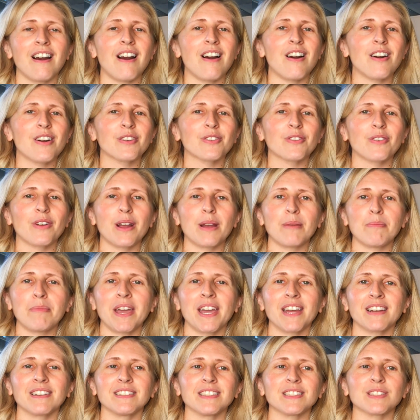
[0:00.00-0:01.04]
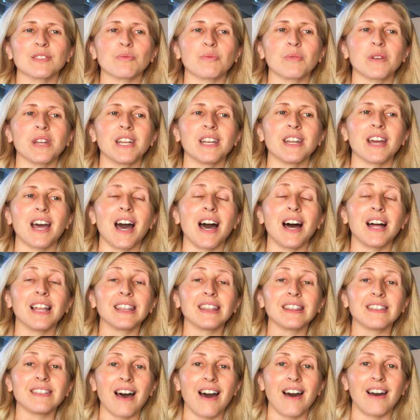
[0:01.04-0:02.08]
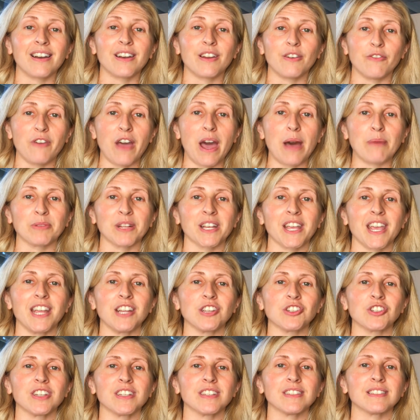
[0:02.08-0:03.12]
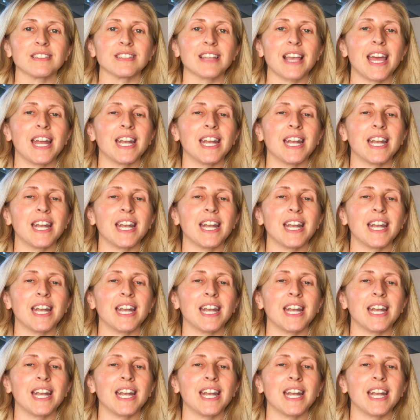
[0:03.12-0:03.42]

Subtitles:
Our grant panelists read a lot of applications,